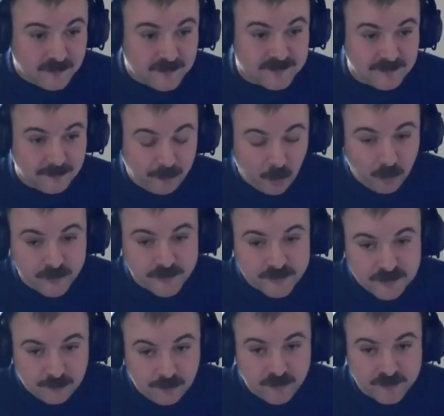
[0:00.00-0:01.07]
is
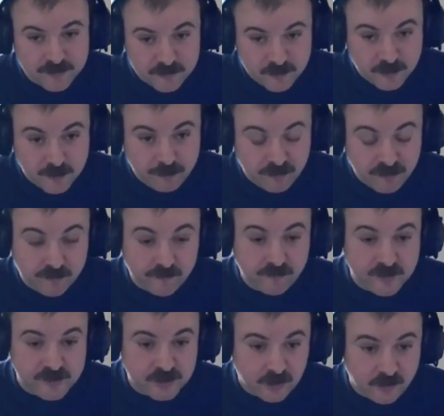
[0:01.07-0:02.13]
important, someone that's going to bring
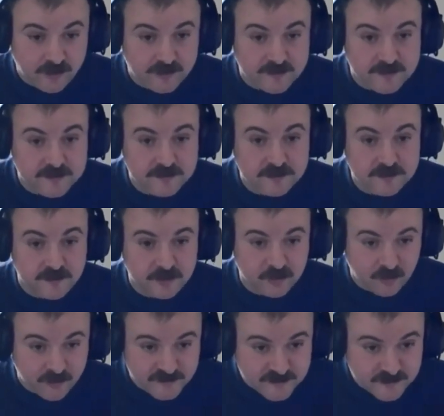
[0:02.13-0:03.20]
fresh eyes to the
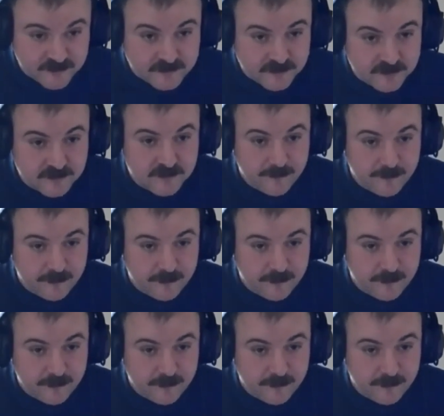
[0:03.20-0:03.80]
crisis,